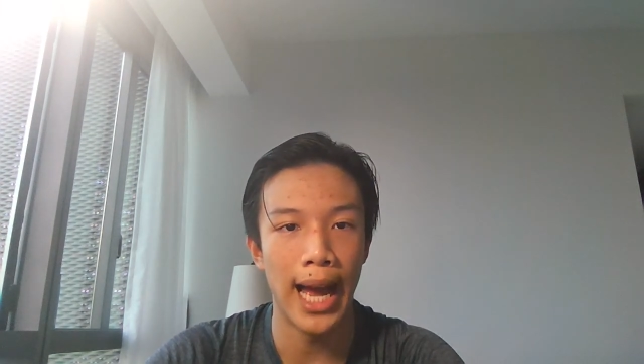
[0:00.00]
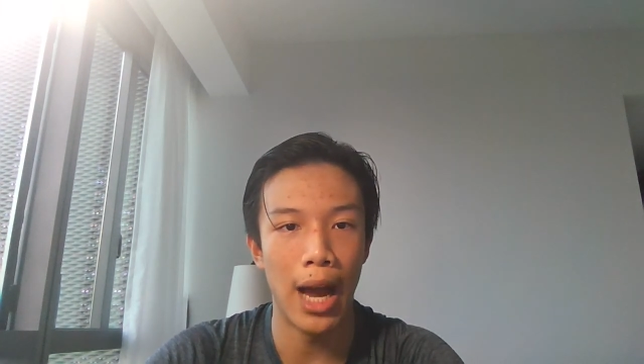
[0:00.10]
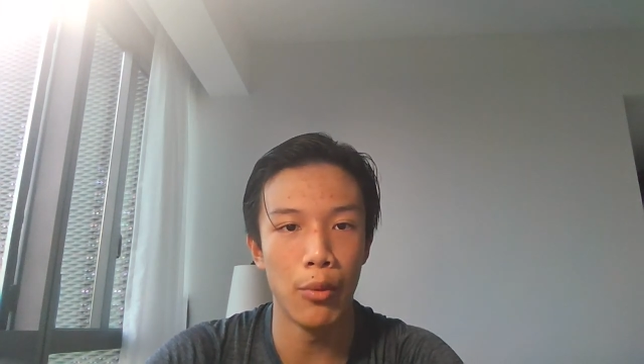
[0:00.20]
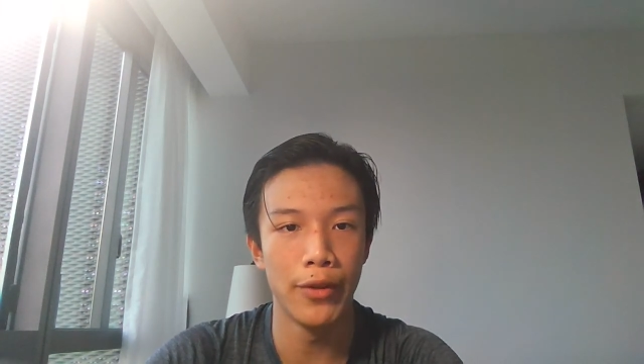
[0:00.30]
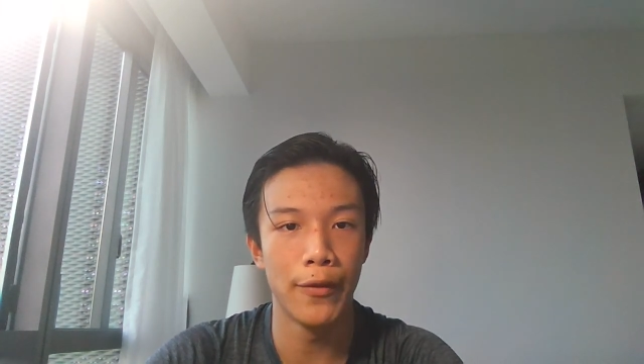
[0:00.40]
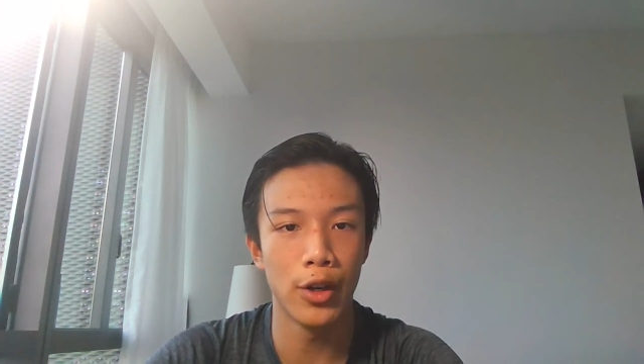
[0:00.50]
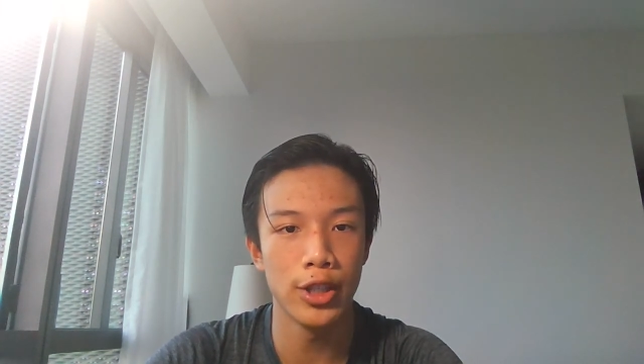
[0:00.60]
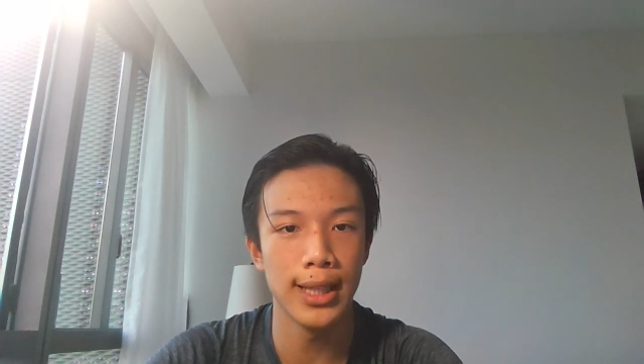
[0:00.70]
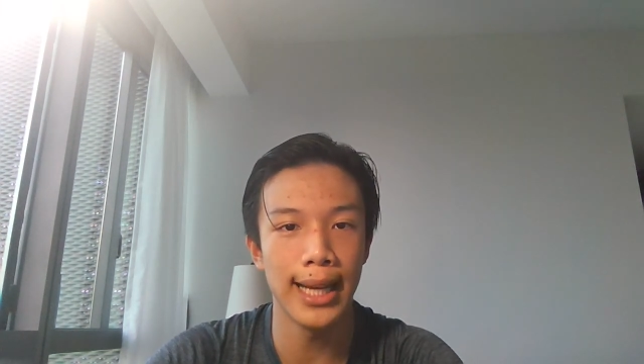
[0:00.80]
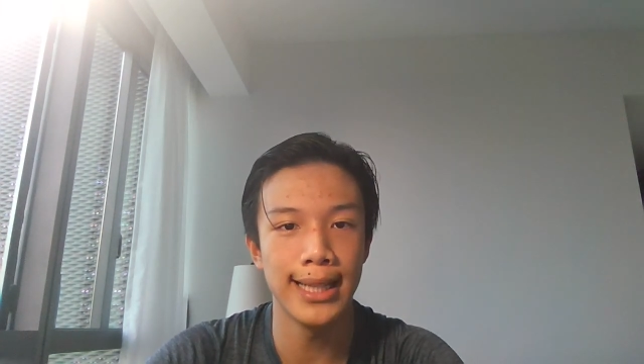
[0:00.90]
I would
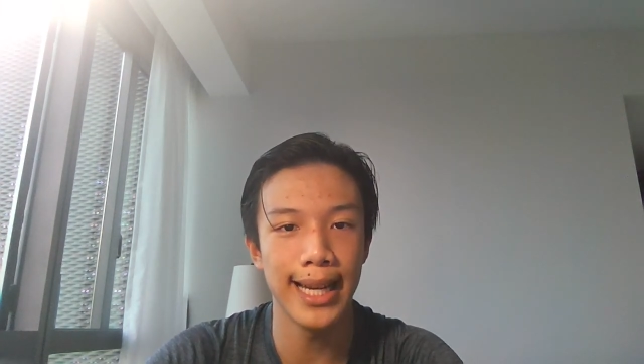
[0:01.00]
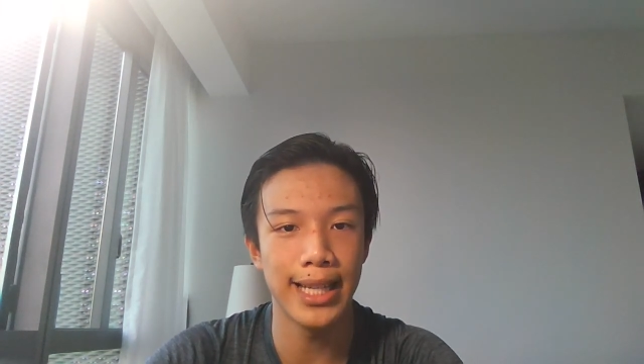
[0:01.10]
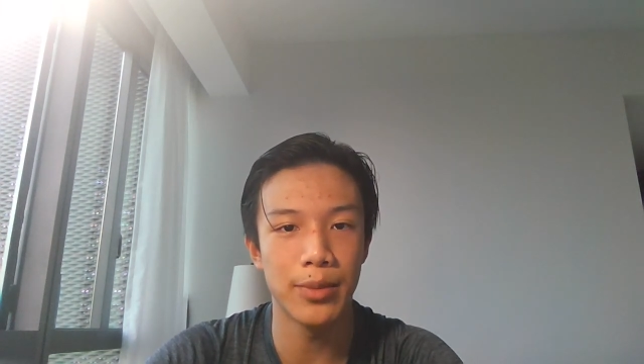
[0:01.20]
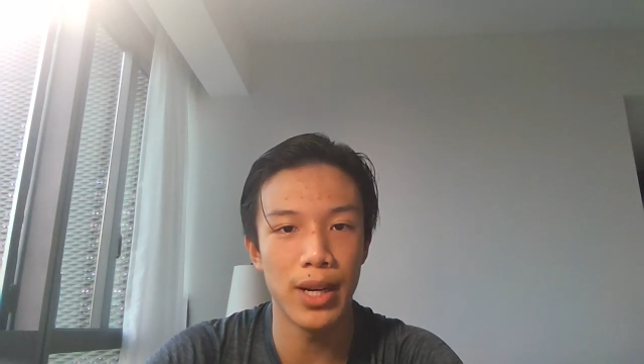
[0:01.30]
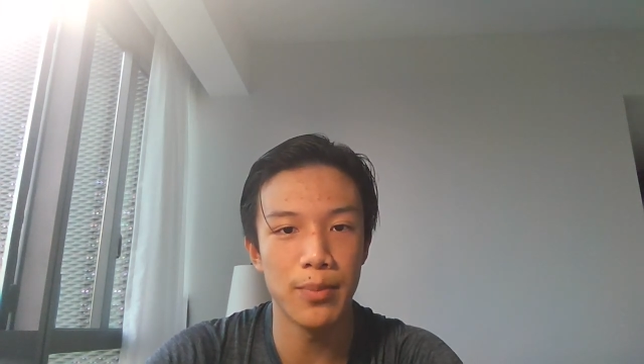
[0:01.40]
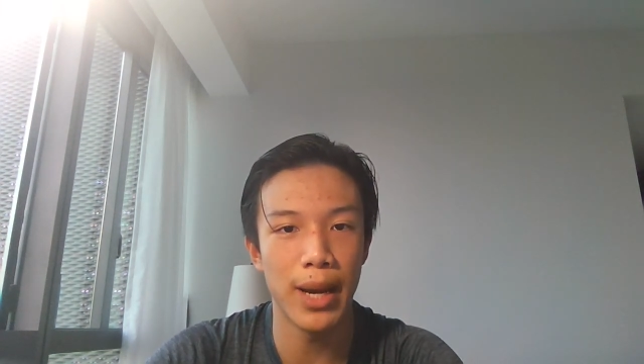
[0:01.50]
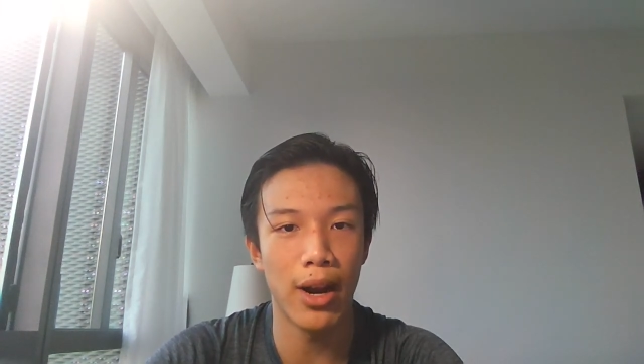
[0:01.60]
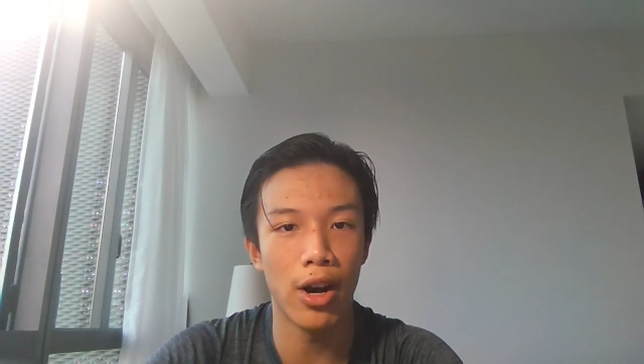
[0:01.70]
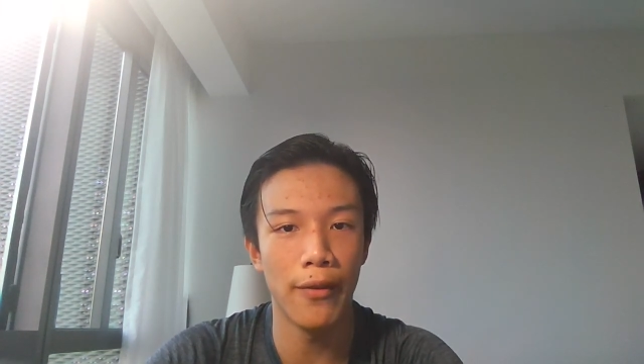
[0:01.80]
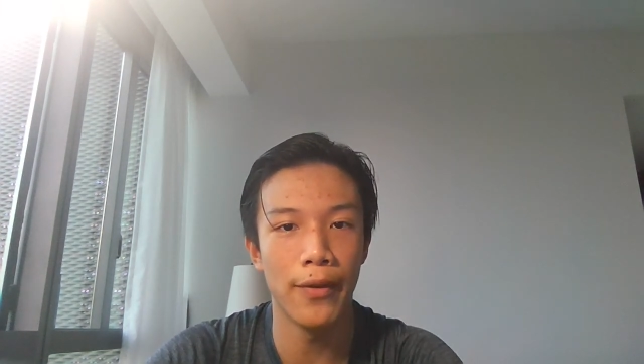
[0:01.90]
first like to express my
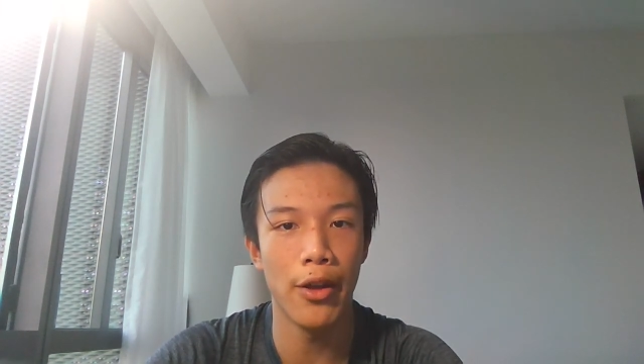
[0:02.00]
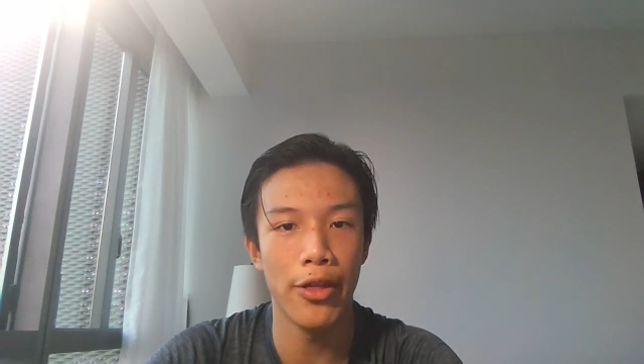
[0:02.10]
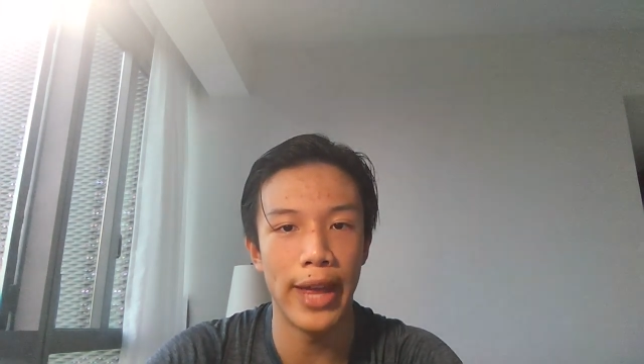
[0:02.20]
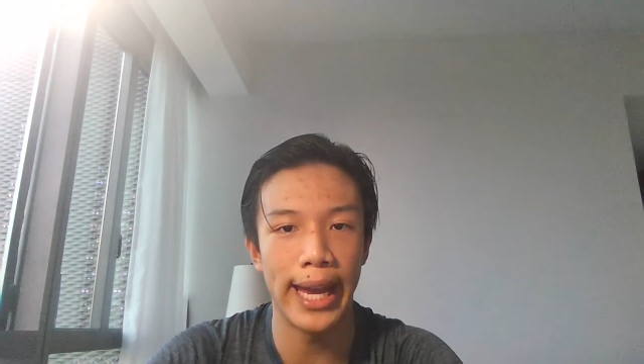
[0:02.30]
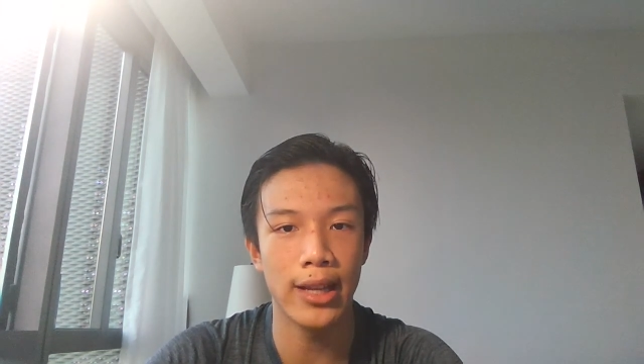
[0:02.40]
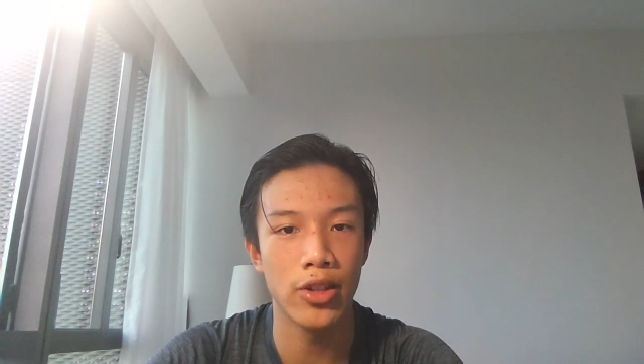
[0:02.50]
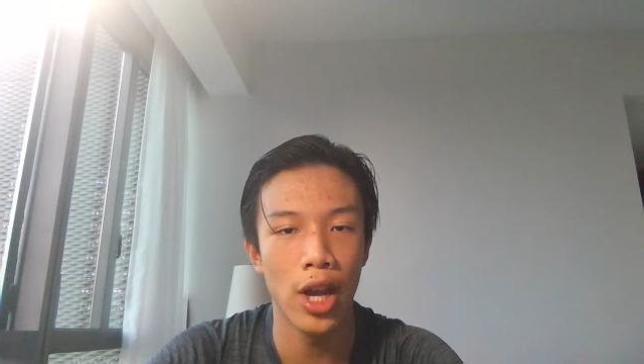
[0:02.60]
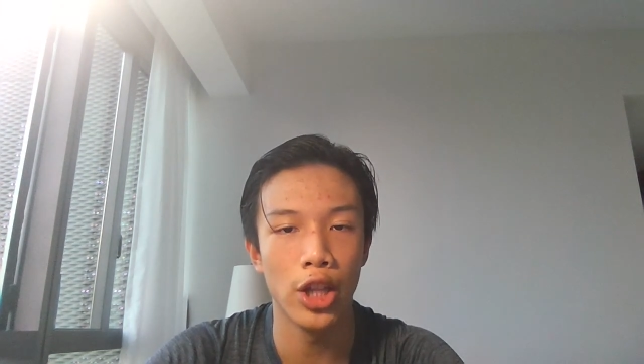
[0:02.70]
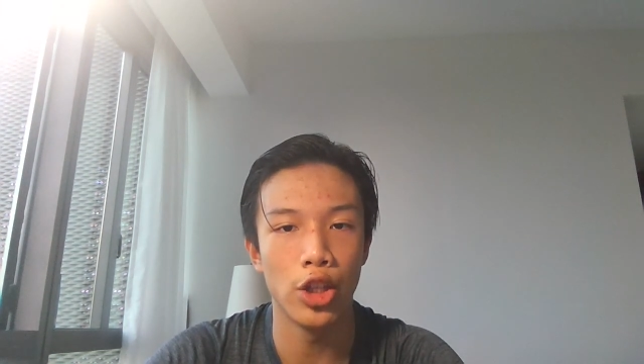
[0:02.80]
heartfelt thanks